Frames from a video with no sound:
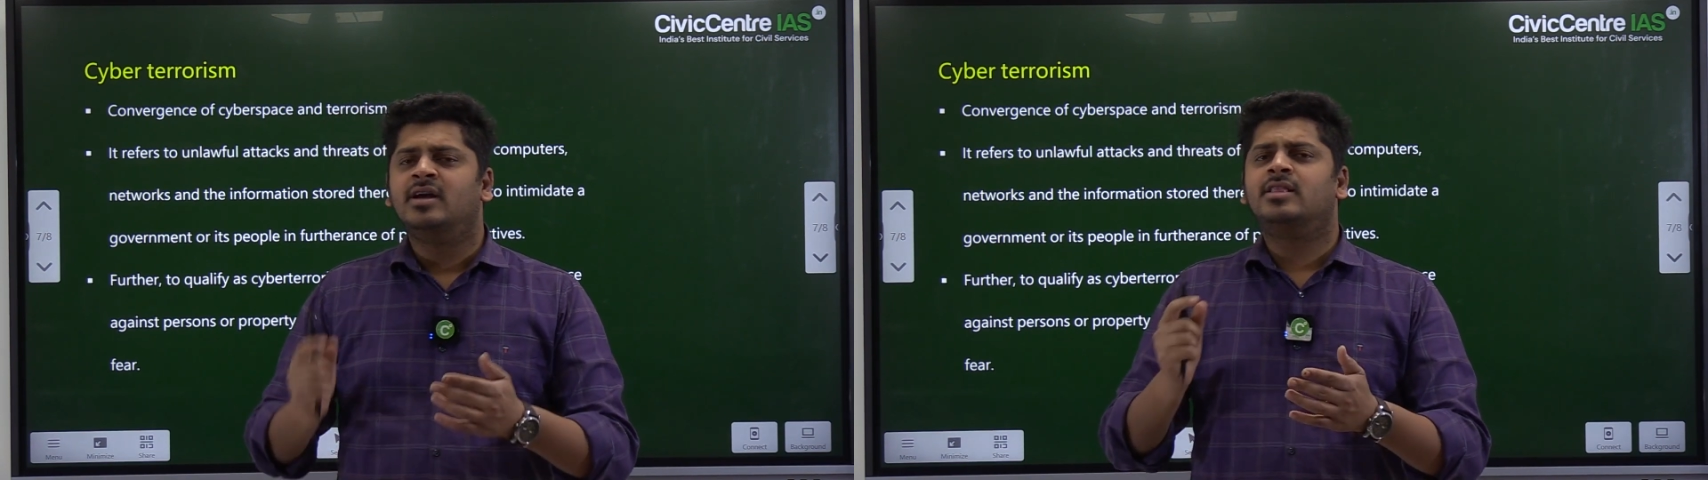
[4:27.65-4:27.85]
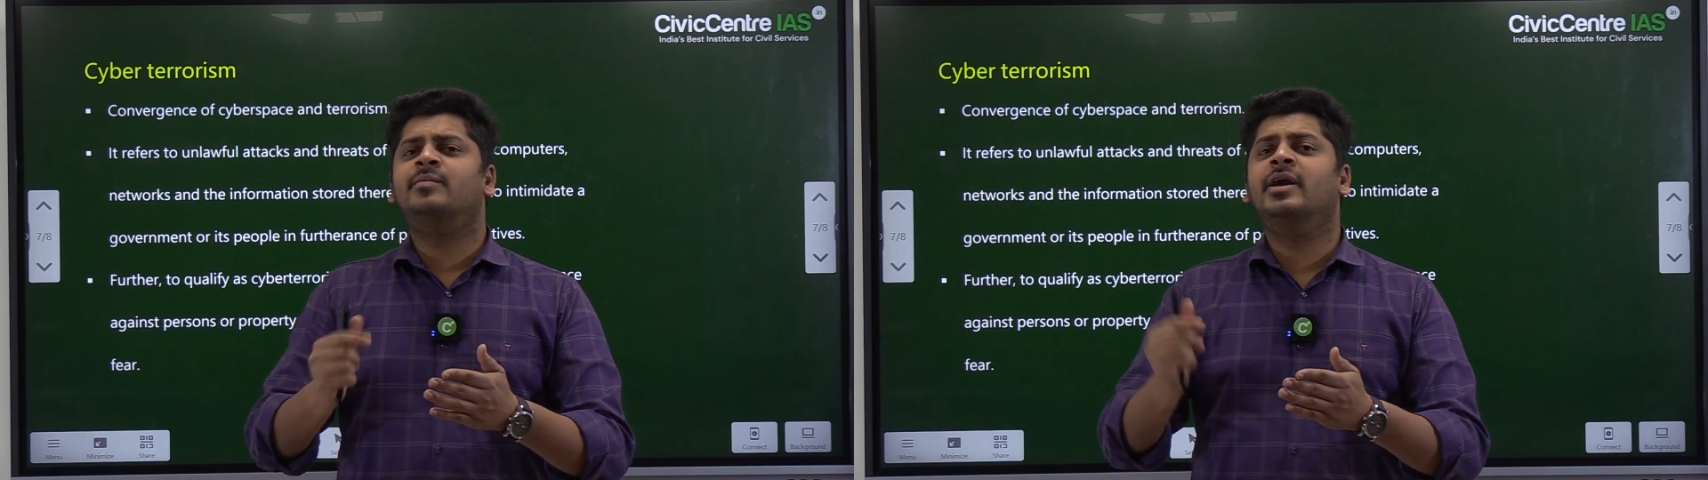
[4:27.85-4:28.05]

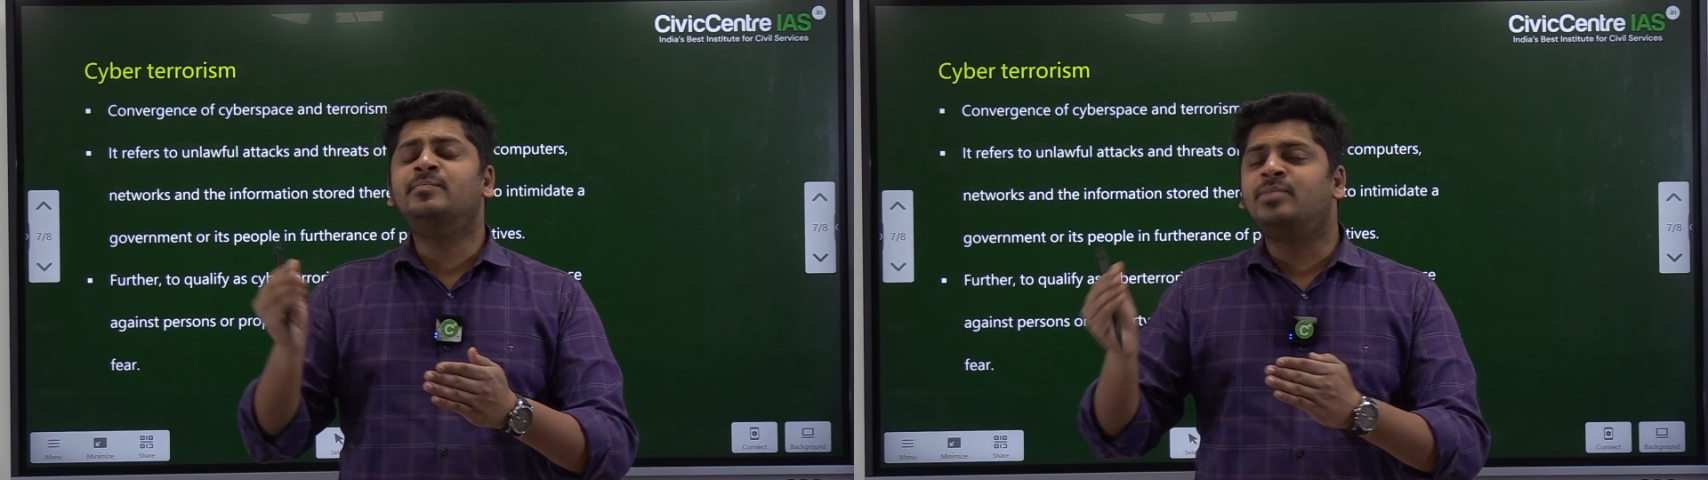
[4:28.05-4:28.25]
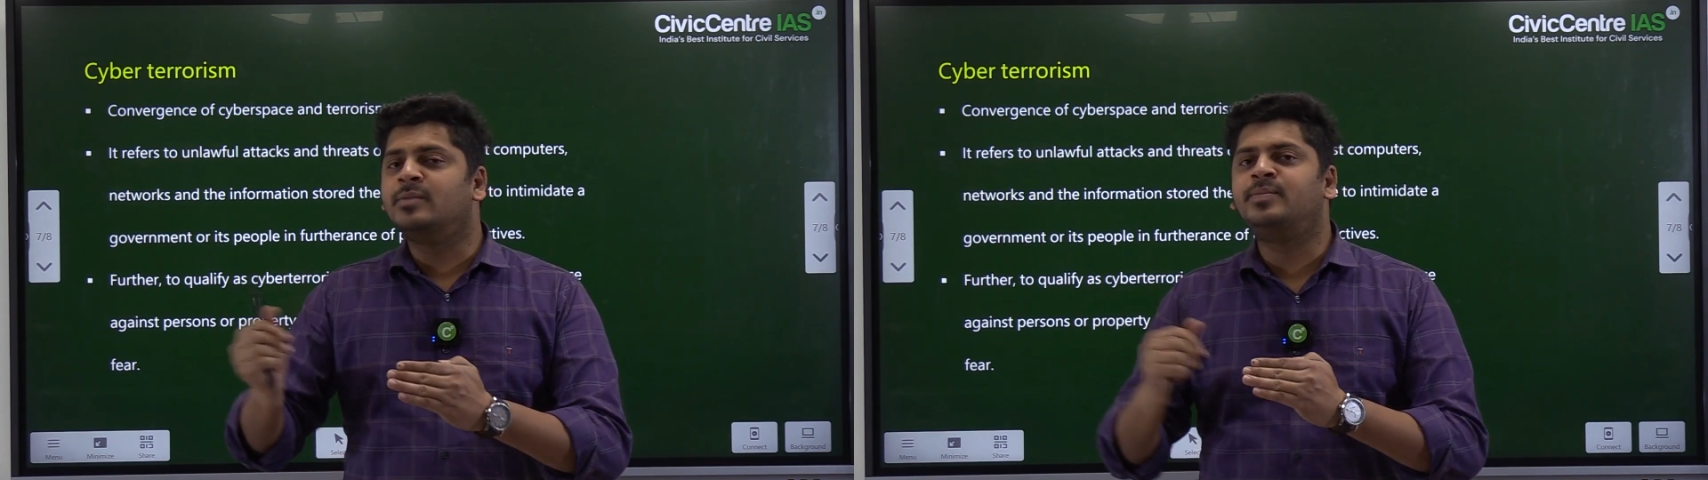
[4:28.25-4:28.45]
The main
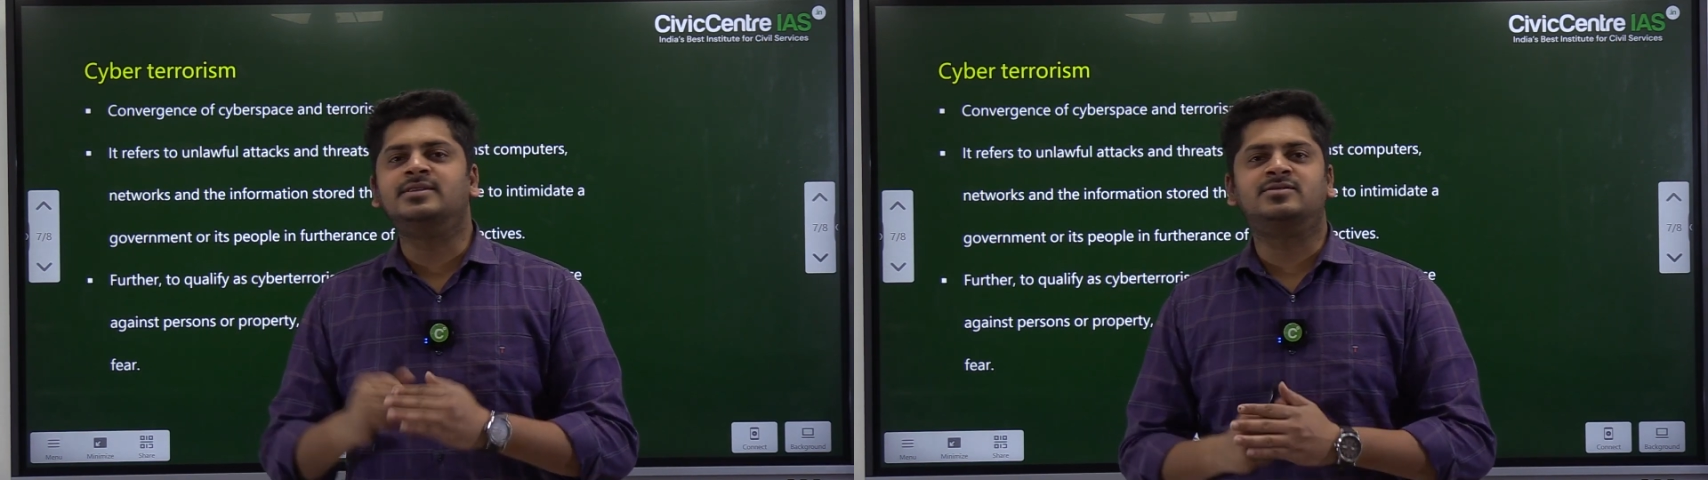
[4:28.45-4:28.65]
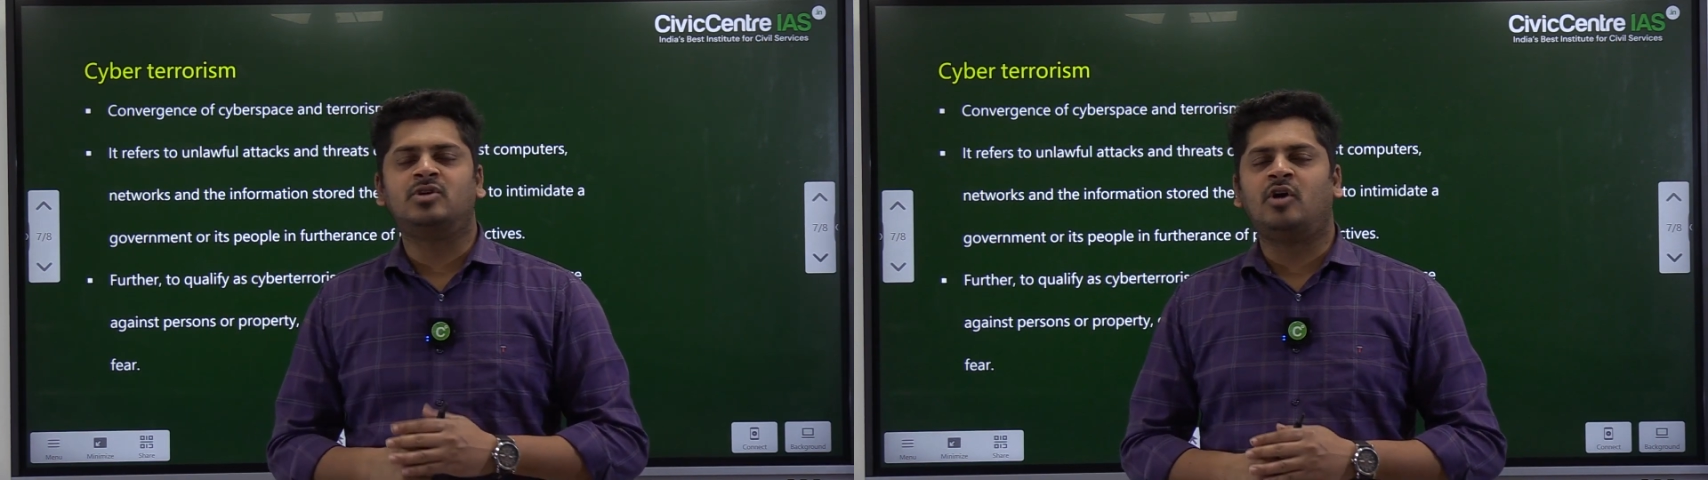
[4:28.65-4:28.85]

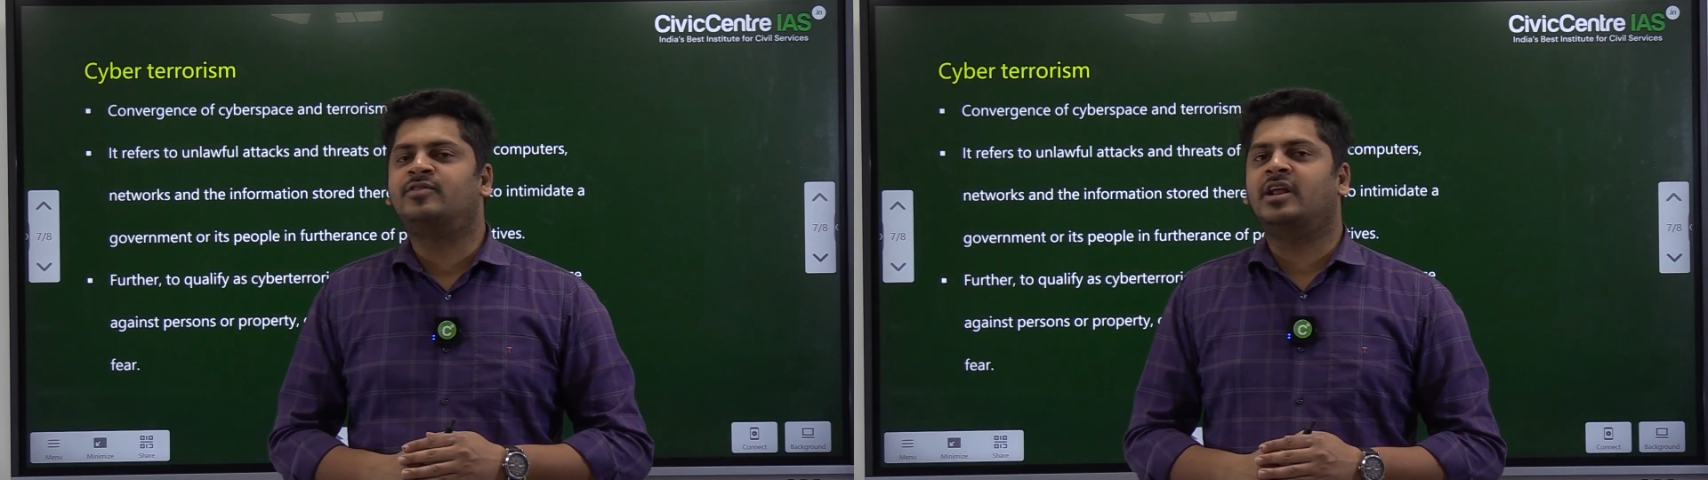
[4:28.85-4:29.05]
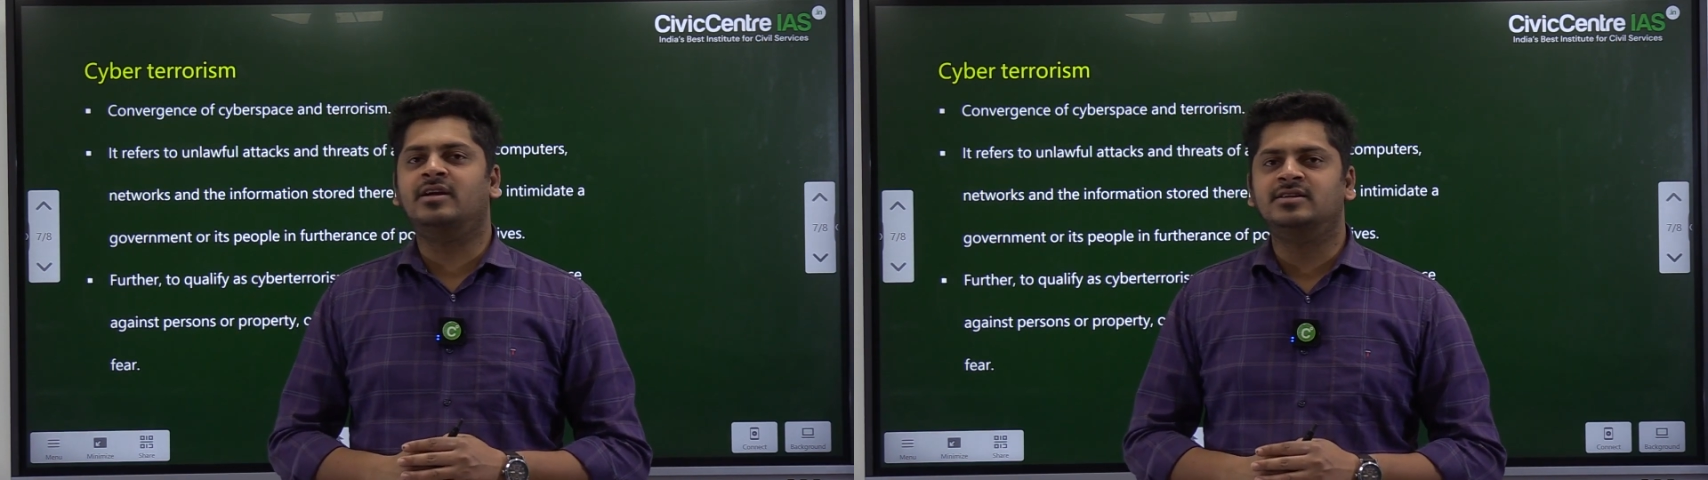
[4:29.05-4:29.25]
purpose of
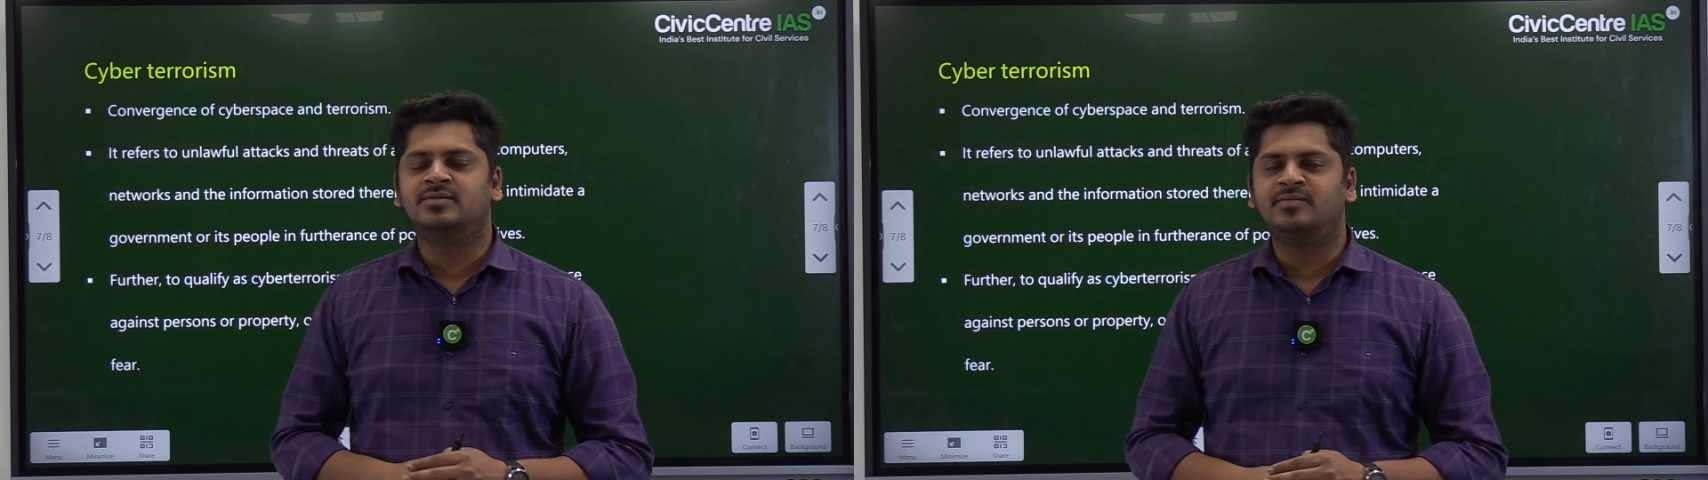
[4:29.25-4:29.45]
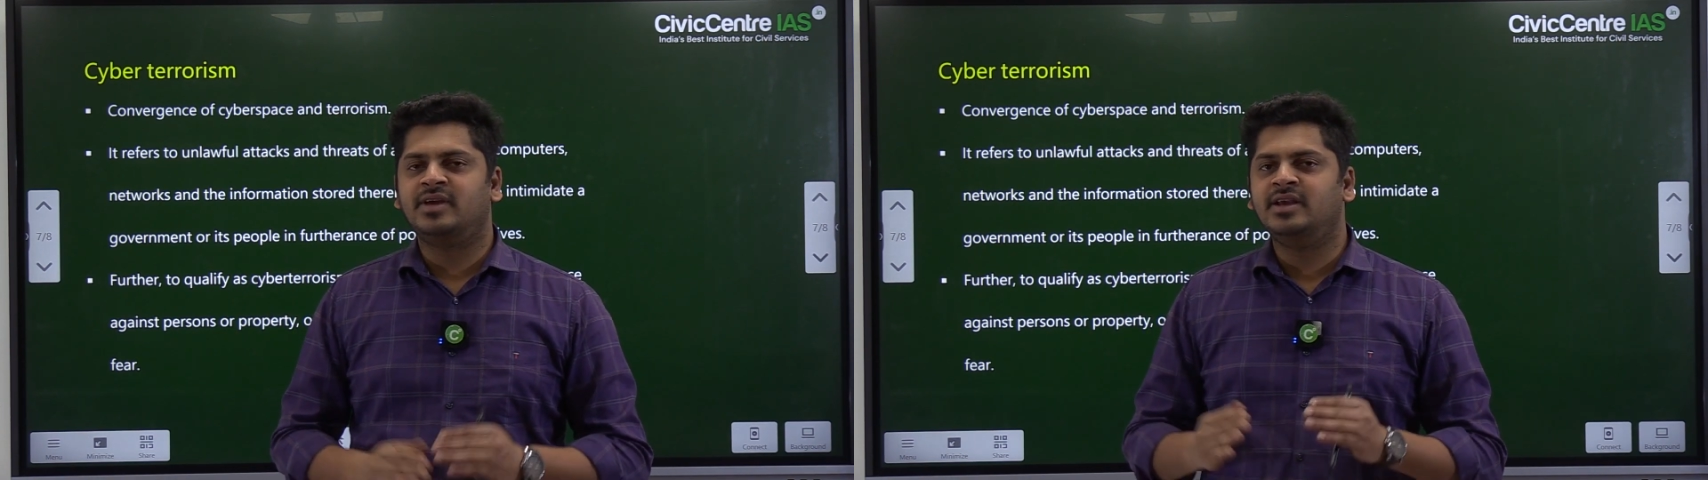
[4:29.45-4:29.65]

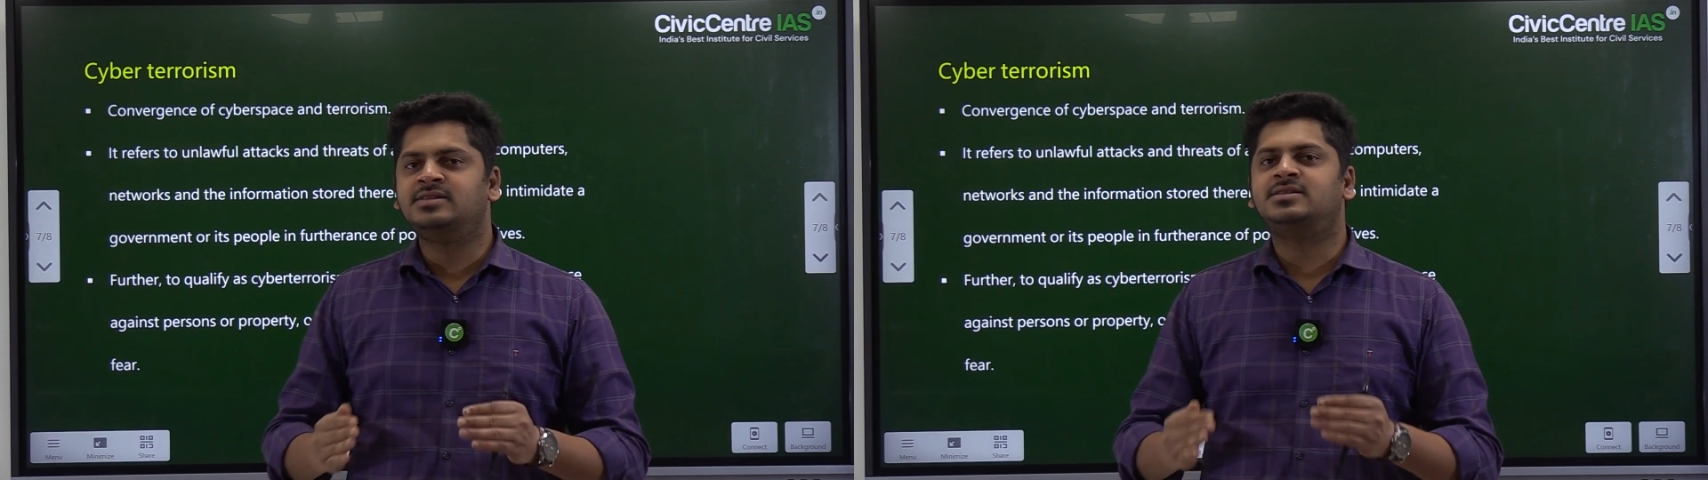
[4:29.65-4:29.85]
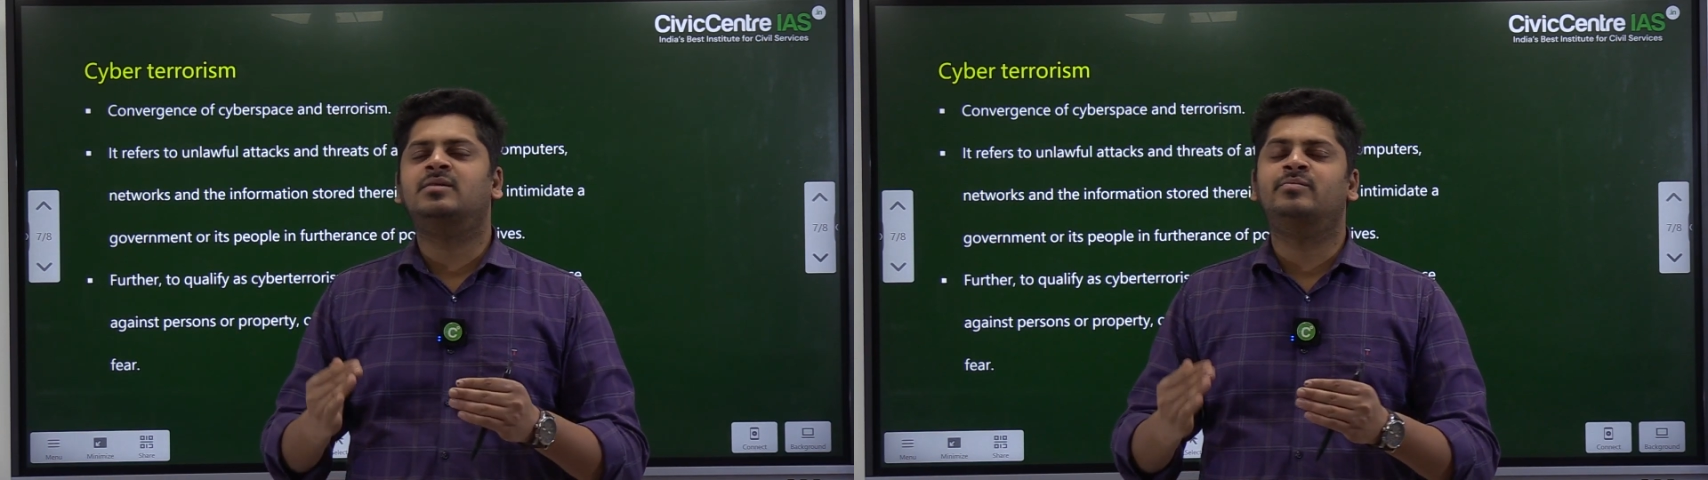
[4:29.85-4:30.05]
terrorism is